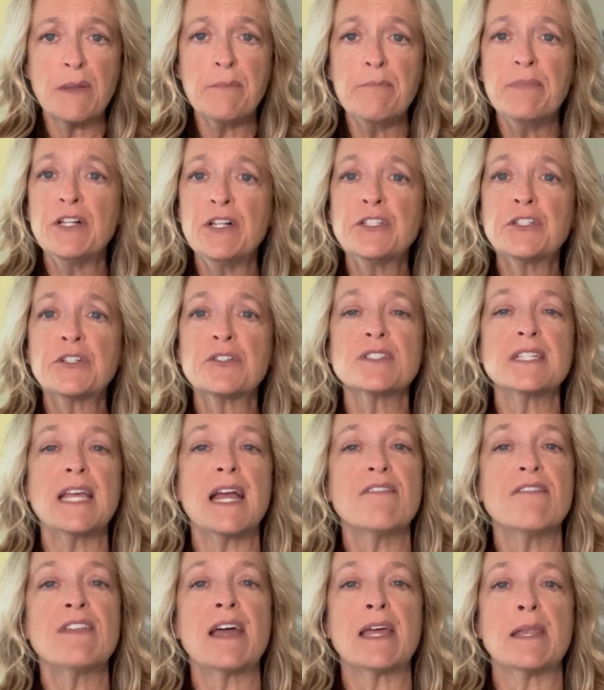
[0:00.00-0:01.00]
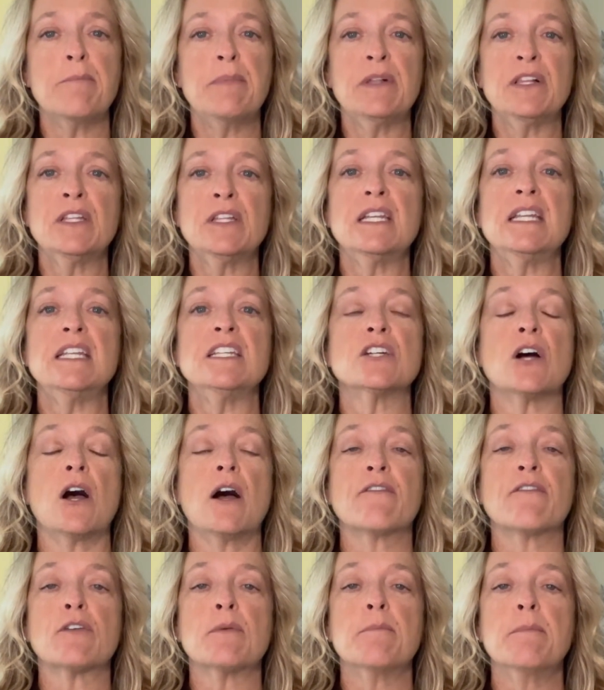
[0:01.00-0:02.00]
Builders have that ability to
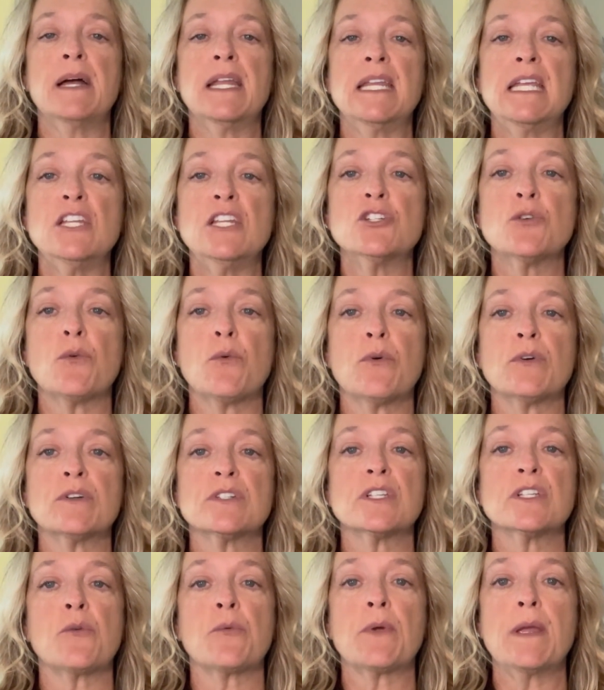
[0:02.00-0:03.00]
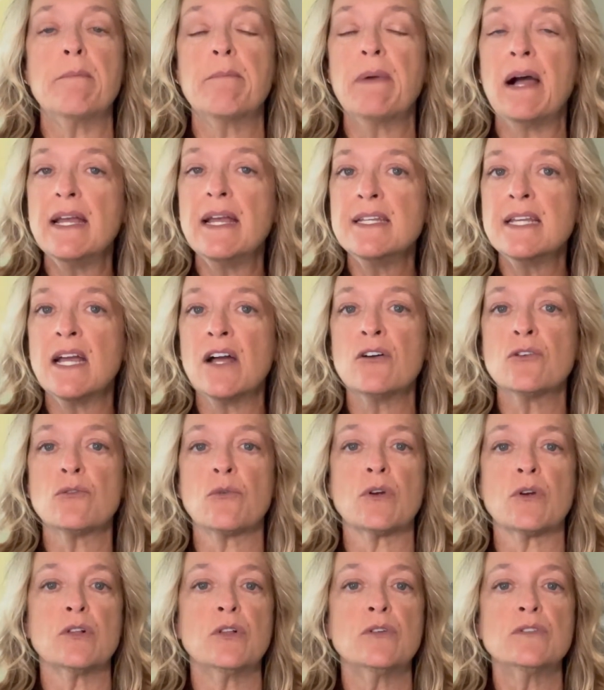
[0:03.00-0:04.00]
offer money towards a rate buy down
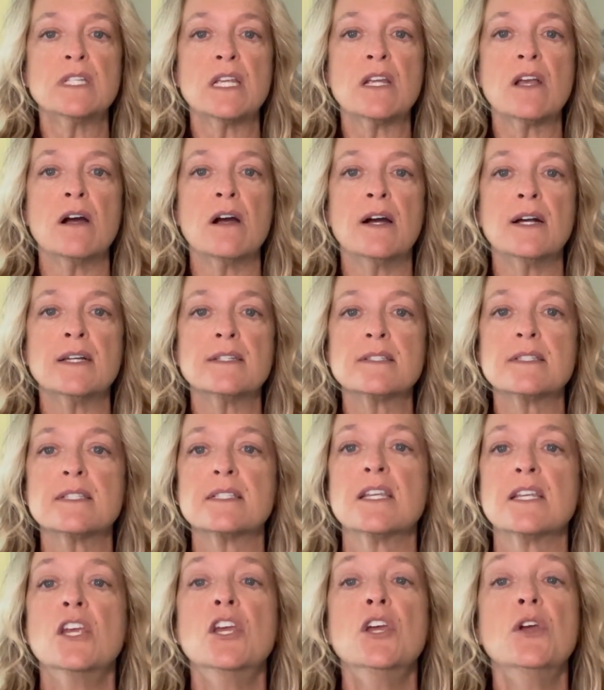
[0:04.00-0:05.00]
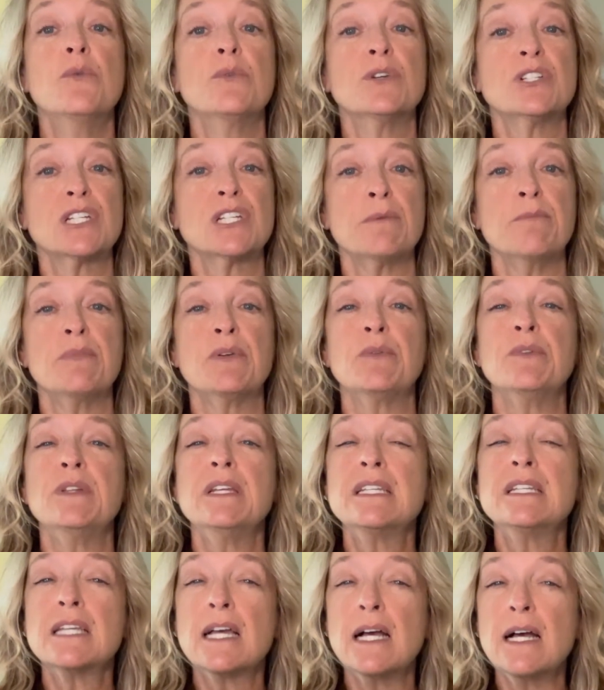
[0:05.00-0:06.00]
or closing costs, which can be
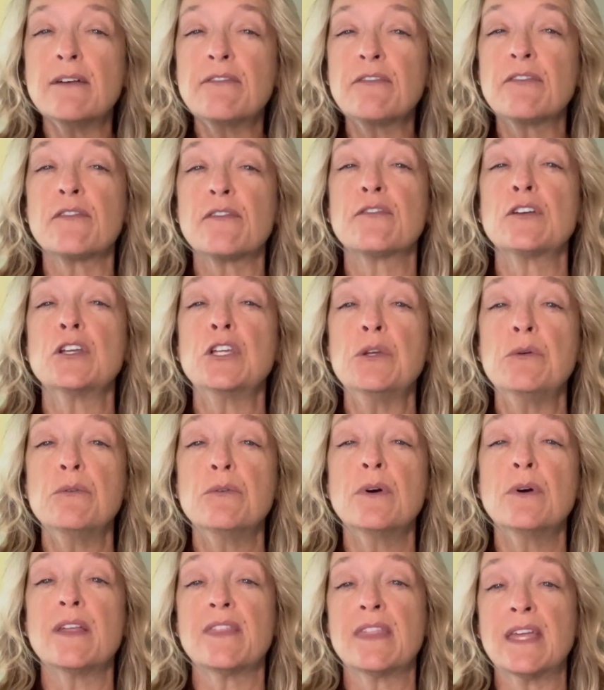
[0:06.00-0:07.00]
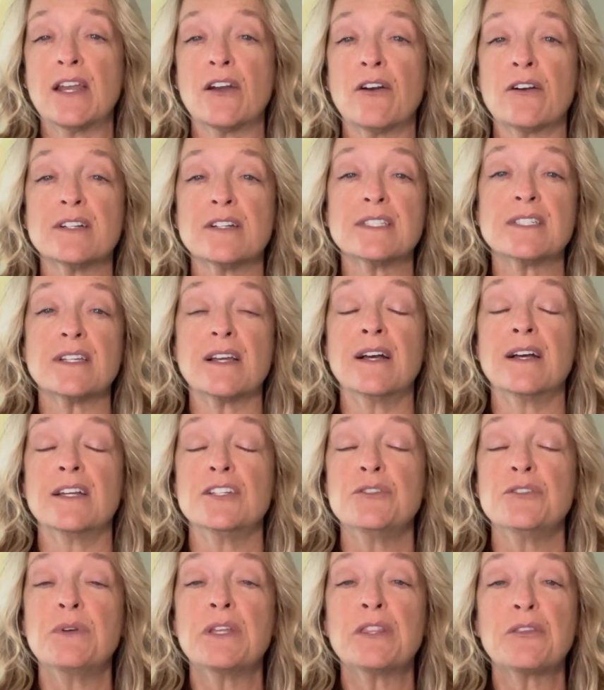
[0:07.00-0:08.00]
really tough for you that are
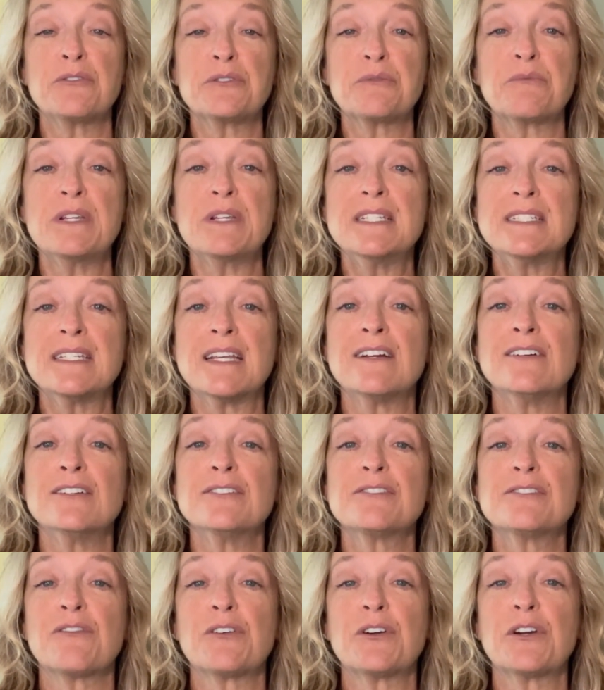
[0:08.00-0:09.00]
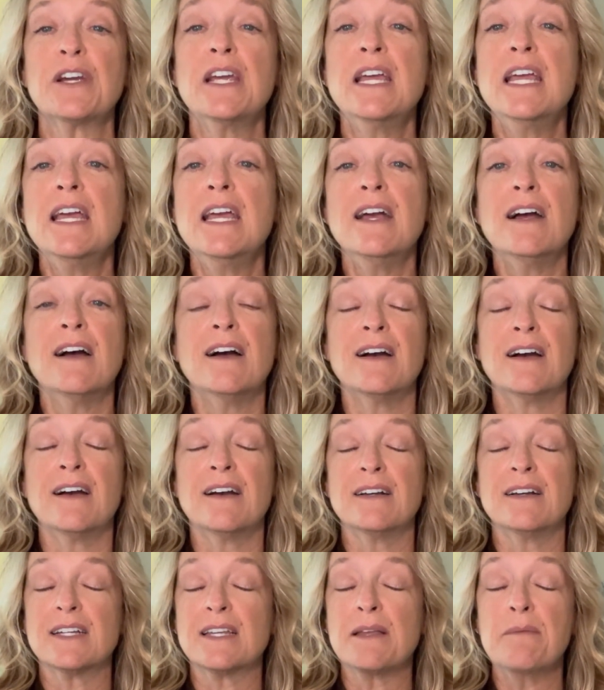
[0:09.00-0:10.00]
doing those resales for
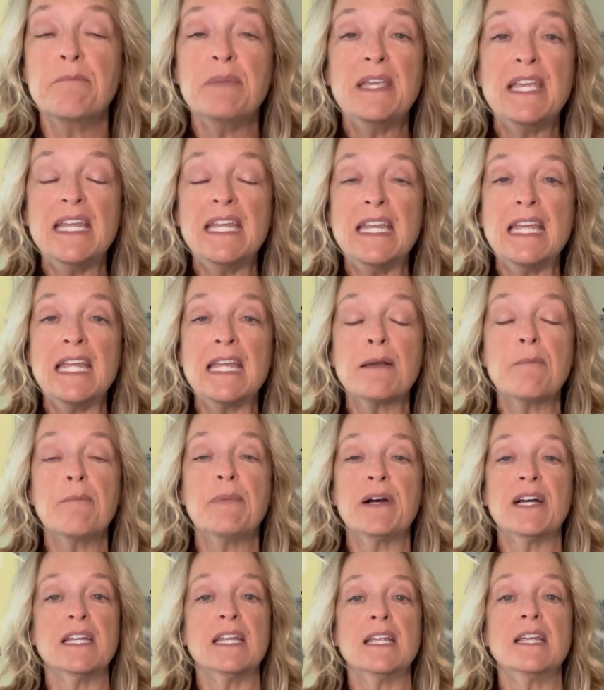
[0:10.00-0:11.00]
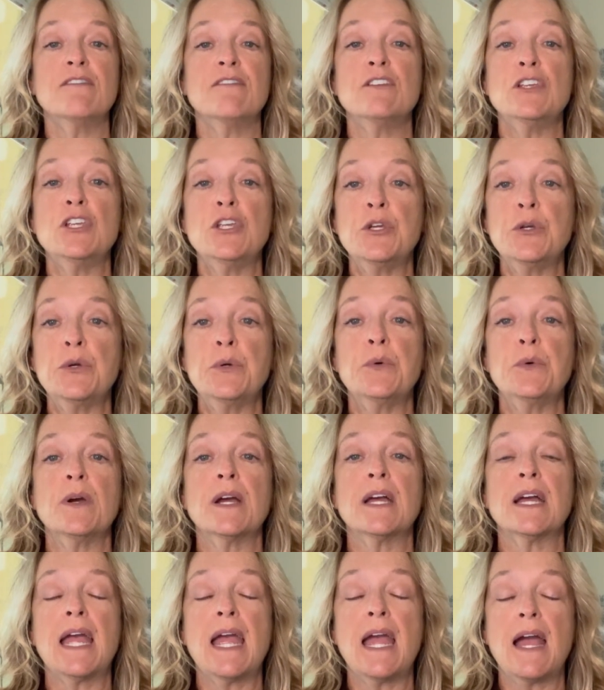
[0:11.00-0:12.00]
competing. But if you
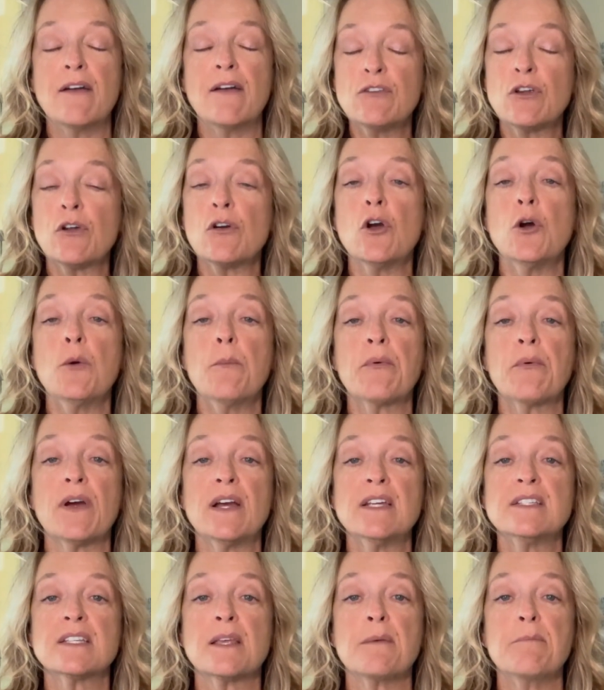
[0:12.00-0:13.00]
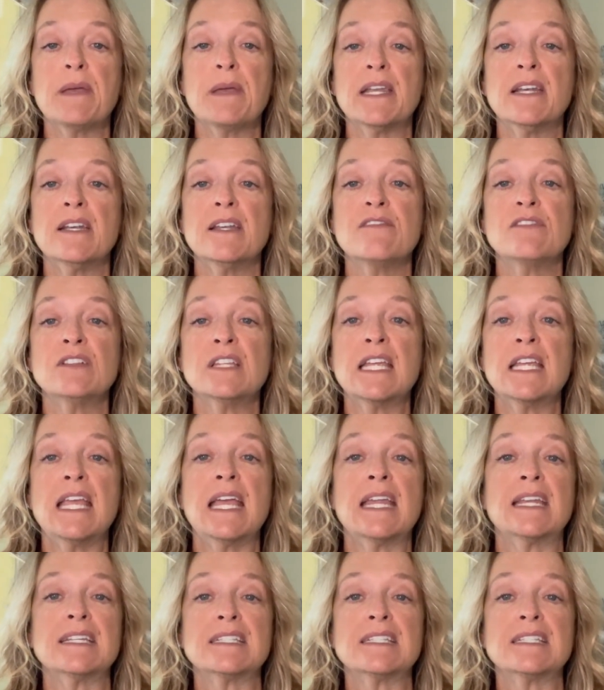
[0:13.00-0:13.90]
have your home priced competitively and